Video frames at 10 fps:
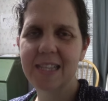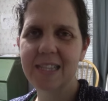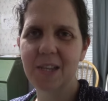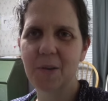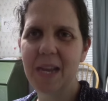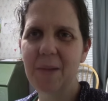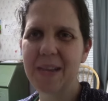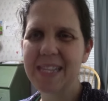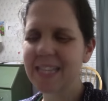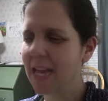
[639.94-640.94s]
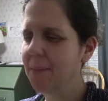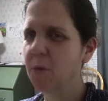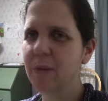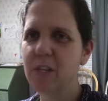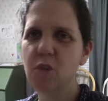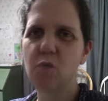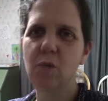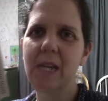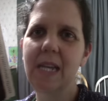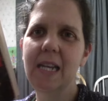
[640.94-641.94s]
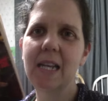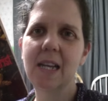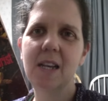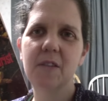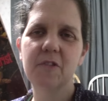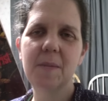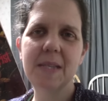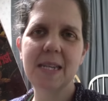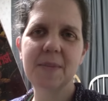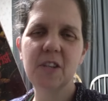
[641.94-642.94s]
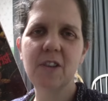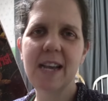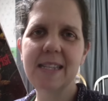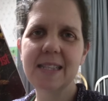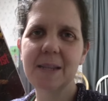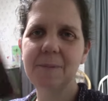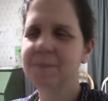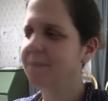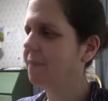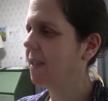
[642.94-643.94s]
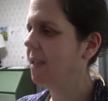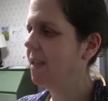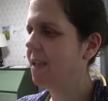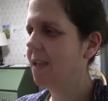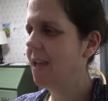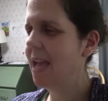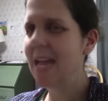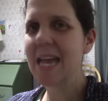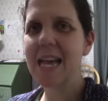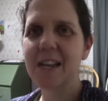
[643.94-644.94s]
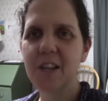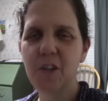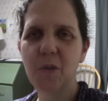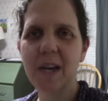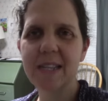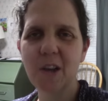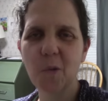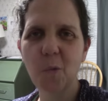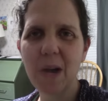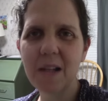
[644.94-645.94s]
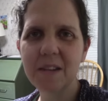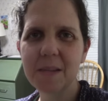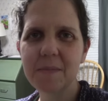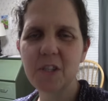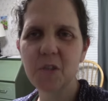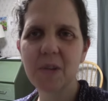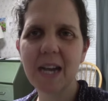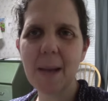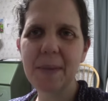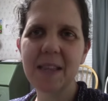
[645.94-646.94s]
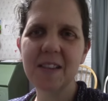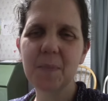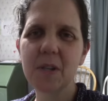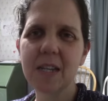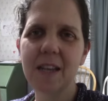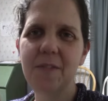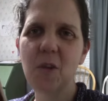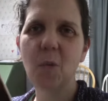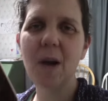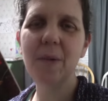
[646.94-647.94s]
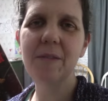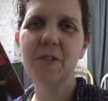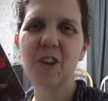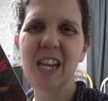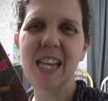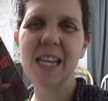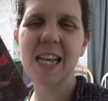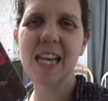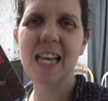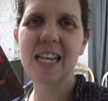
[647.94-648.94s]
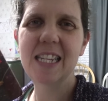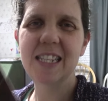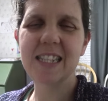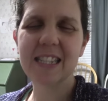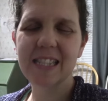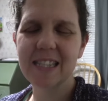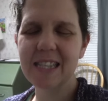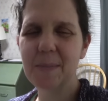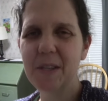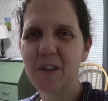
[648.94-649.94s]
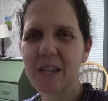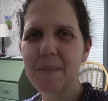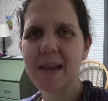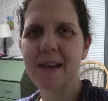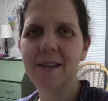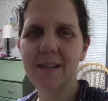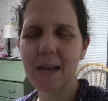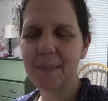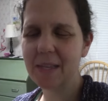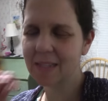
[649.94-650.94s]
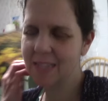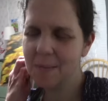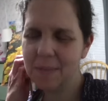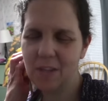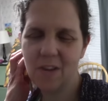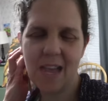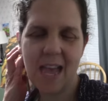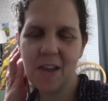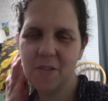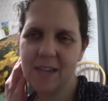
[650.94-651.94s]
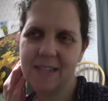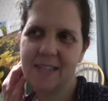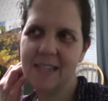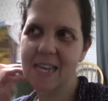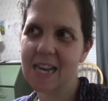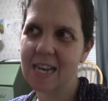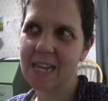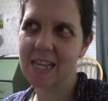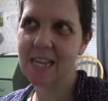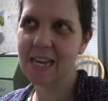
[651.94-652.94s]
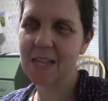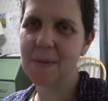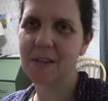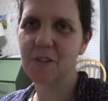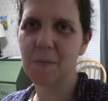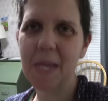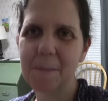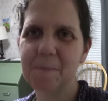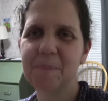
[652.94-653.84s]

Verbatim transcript: So anyways, I'm going to read from Steps to Christ. And you guys are welcome to a copy of this book if you want one free. Just send me your email. I mean, send me your address in an, an email to me.